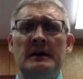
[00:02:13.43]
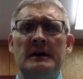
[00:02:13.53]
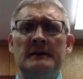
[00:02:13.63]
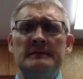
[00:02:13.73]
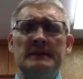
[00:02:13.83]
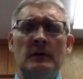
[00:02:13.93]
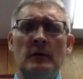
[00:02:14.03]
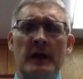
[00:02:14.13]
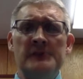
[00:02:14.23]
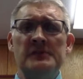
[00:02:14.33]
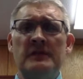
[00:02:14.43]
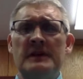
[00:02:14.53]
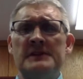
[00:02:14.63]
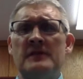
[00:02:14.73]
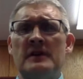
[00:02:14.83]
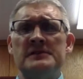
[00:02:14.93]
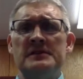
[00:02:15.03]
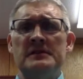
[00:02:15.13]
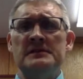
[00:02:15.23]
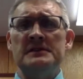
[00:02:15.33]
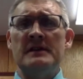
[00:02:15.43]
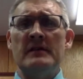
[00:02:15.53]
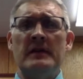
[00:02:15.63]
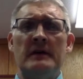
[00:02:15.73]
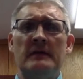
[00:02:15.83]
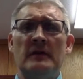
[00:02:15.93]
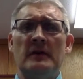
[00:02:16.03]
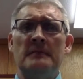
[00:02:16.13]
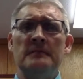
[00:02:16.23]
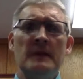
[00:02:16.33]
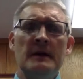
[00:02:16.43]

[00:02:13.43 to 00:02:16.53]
a range of things for our students, everything from